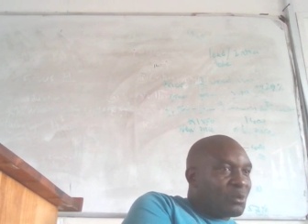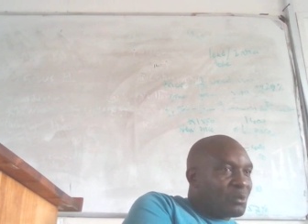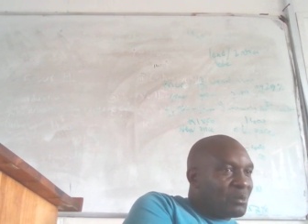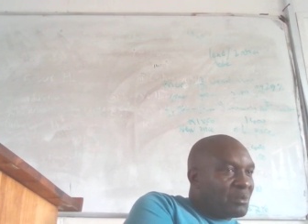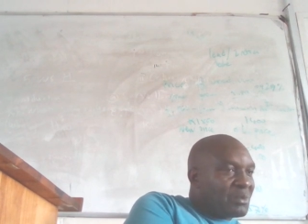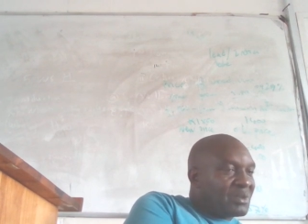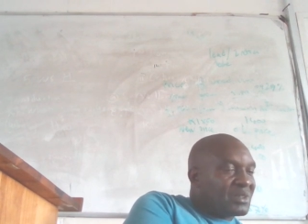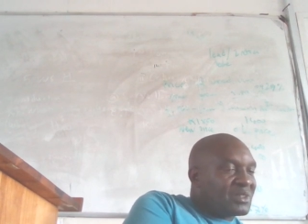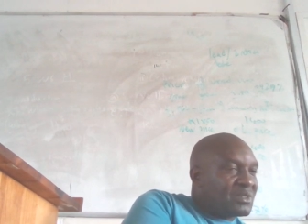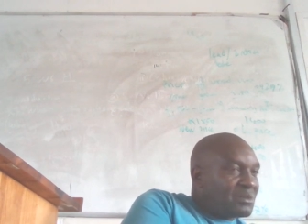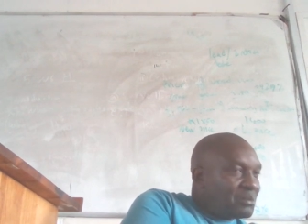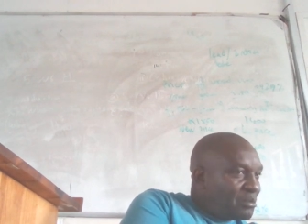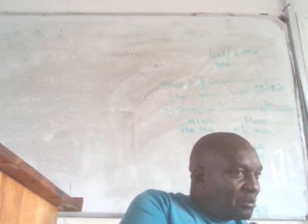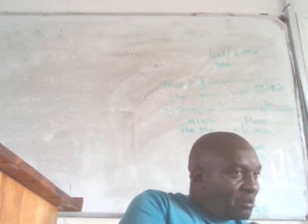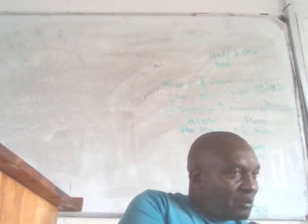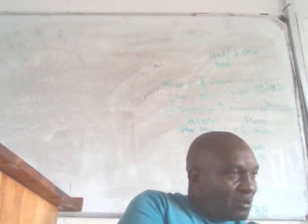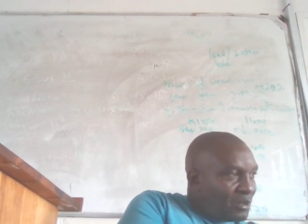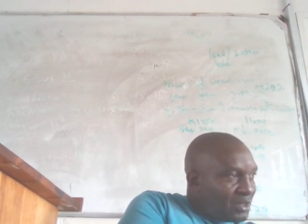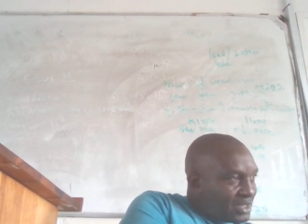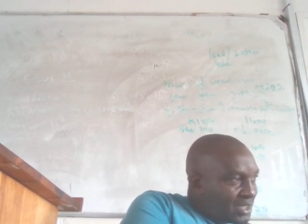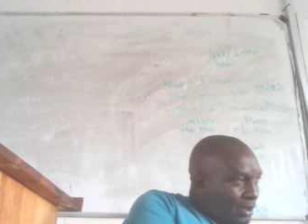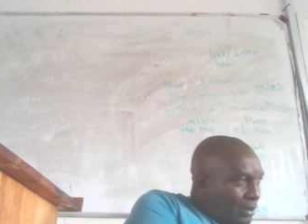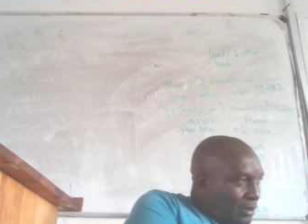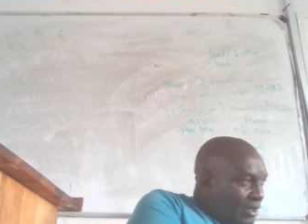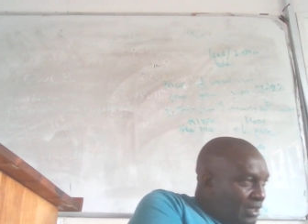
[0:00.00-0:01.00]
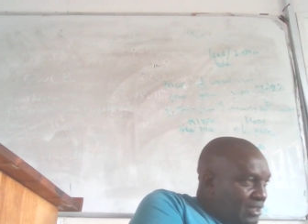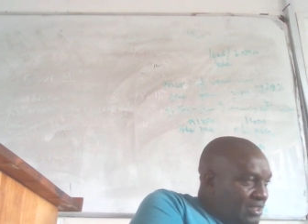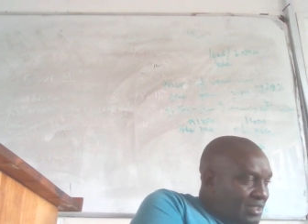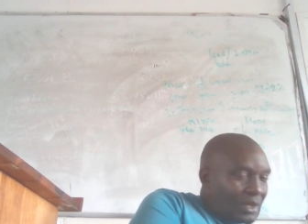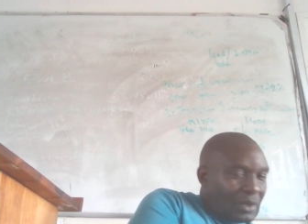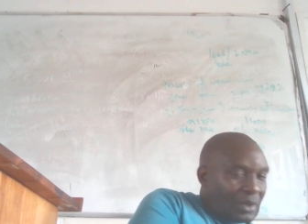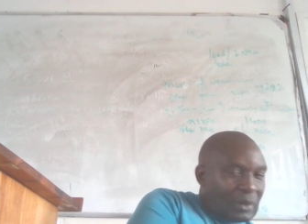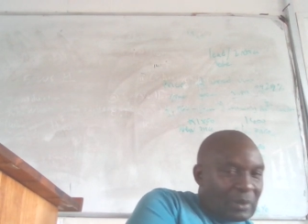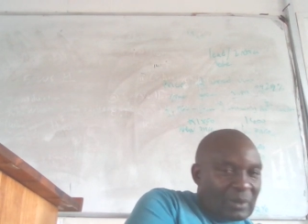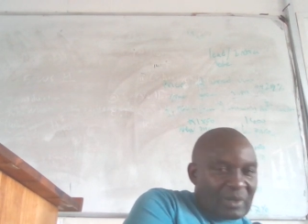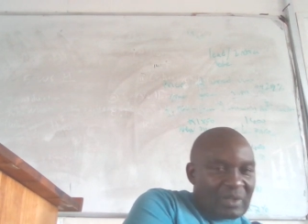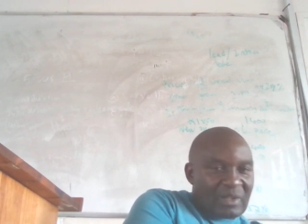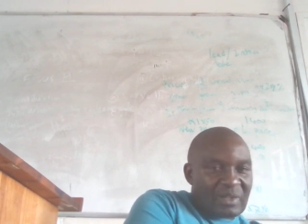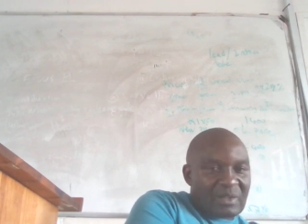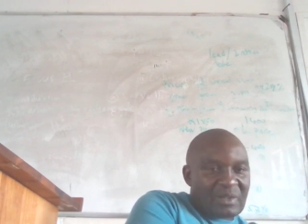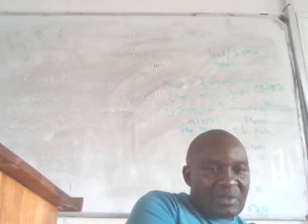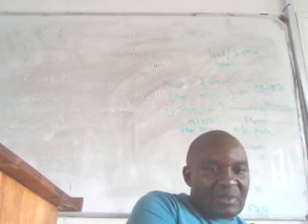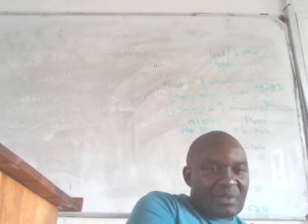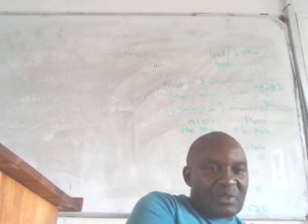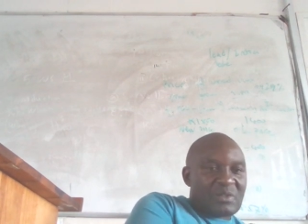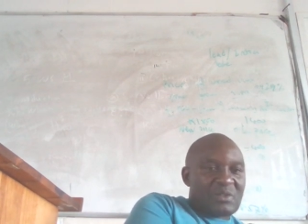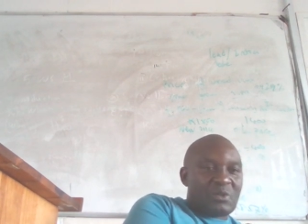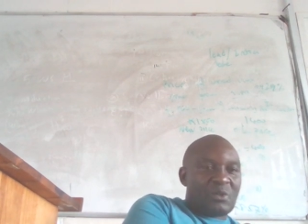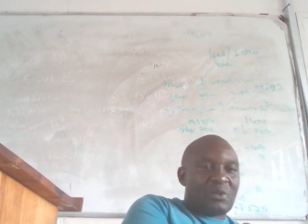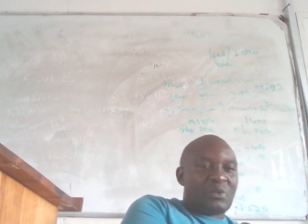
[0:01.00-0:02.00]
But more tower,
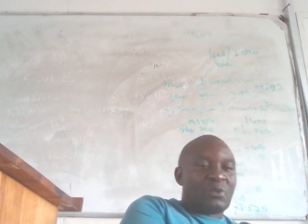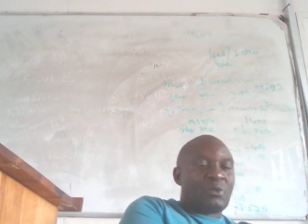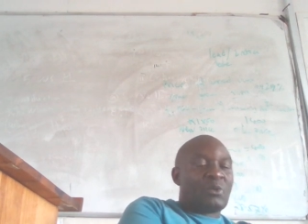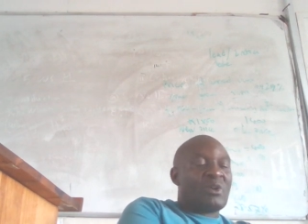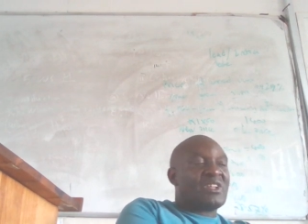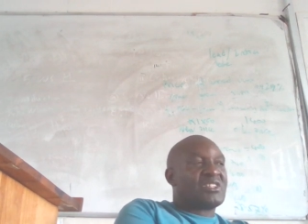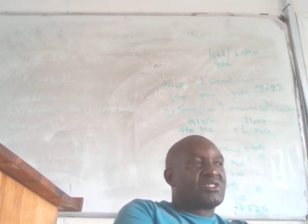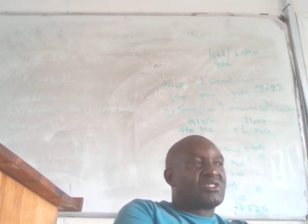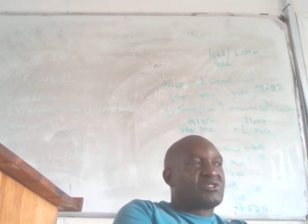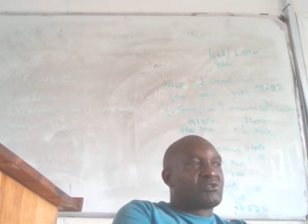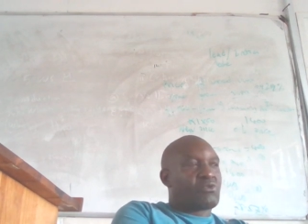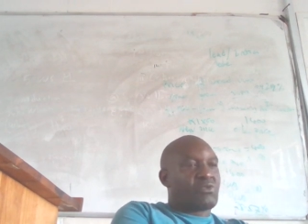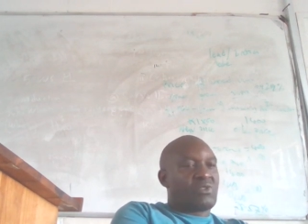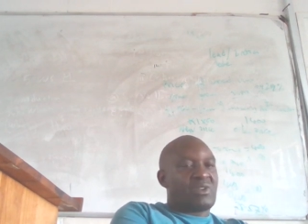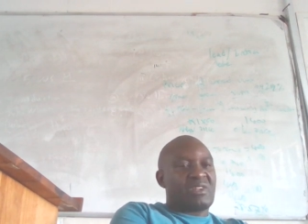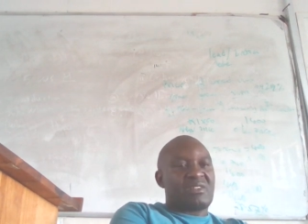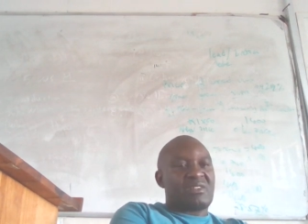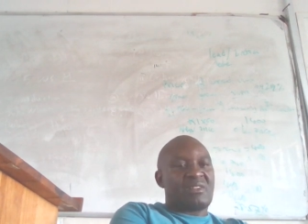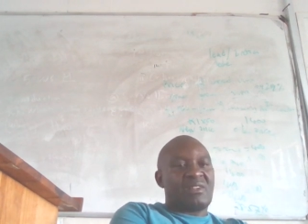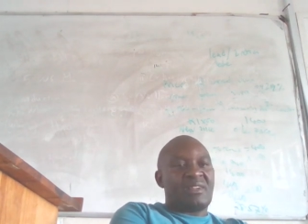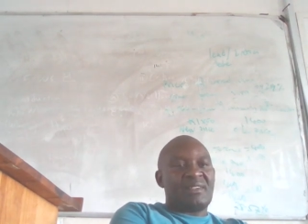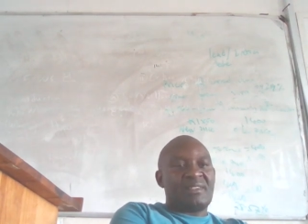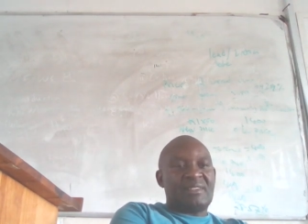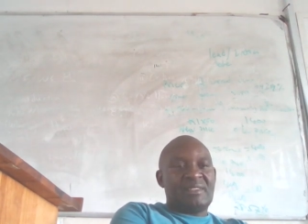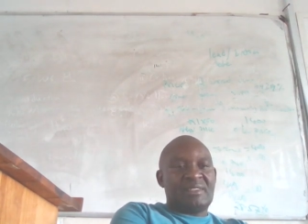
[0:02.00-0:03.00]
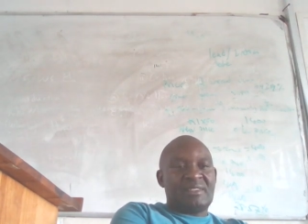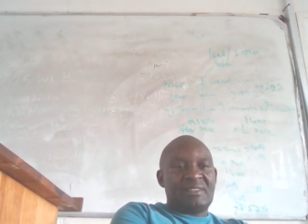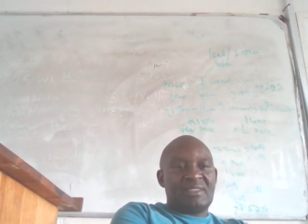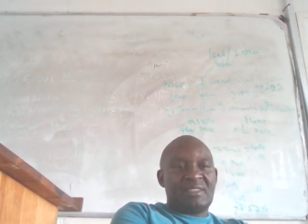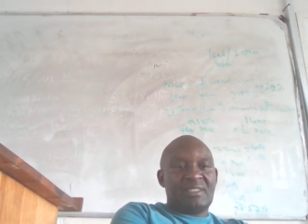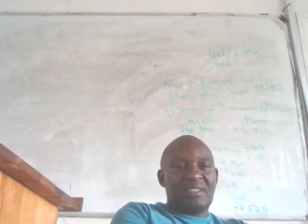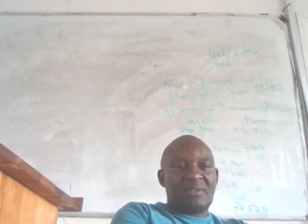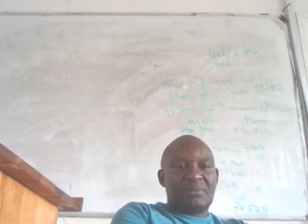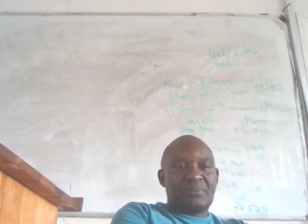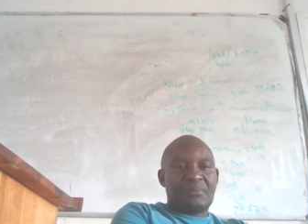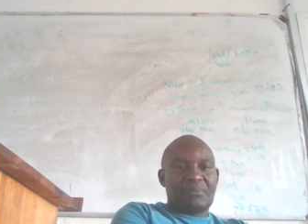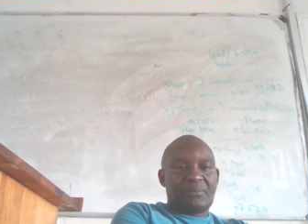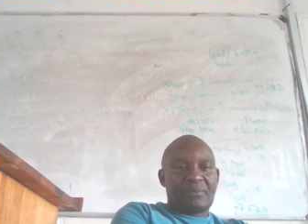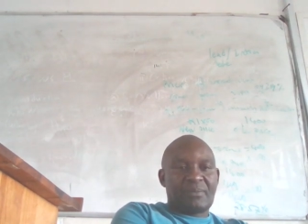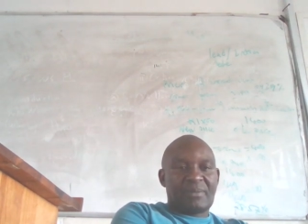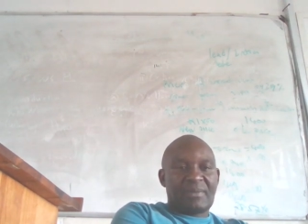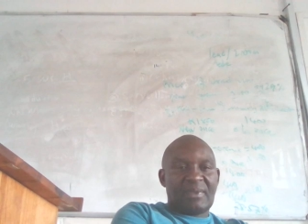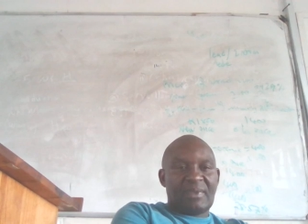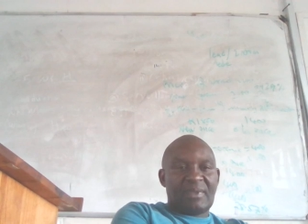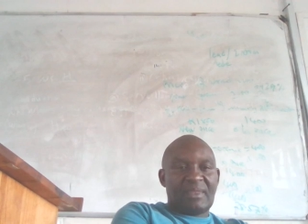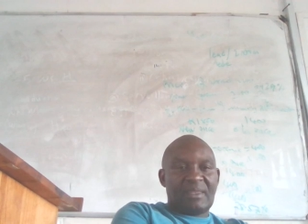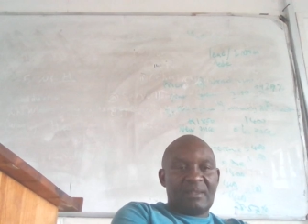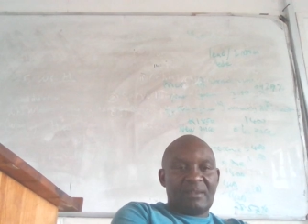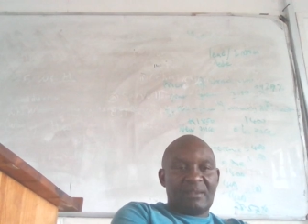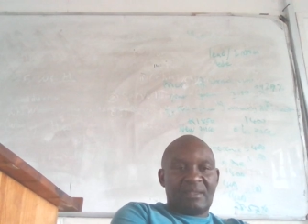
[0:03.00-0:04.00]
not going straight, that is.
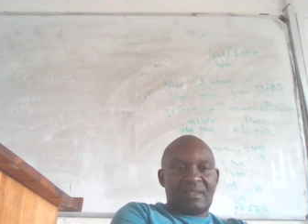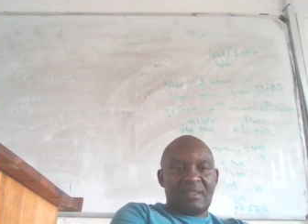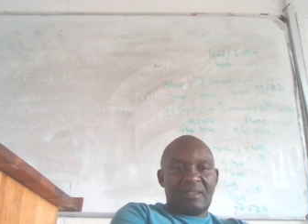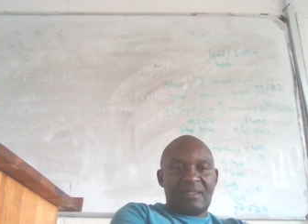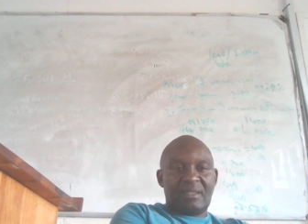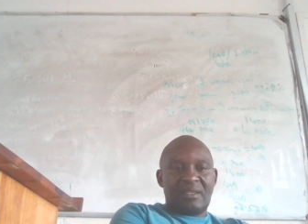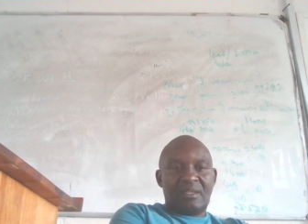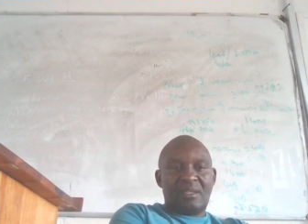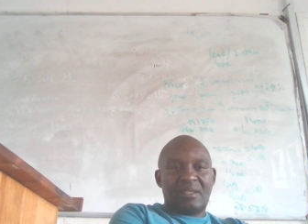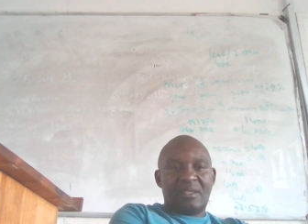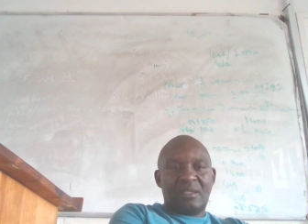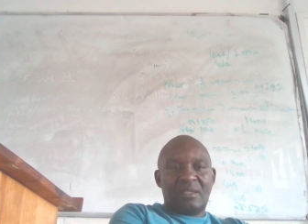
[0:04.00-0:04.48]
Okay.